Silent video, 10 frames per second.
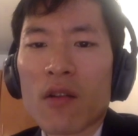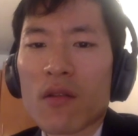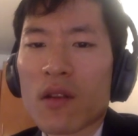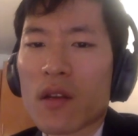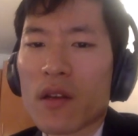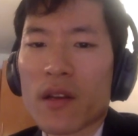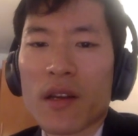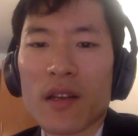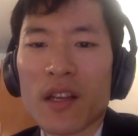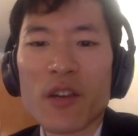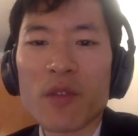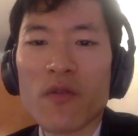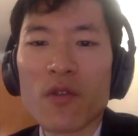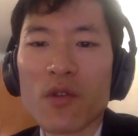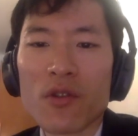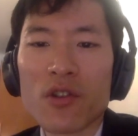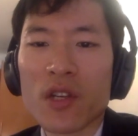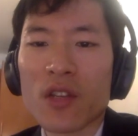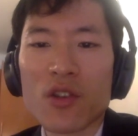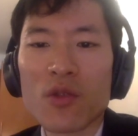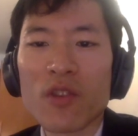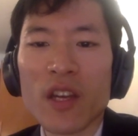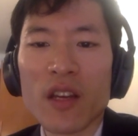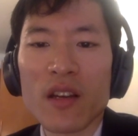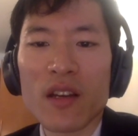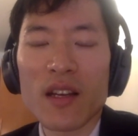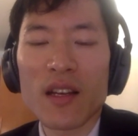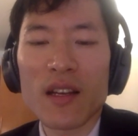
Now, in terms of occlusion and chewing,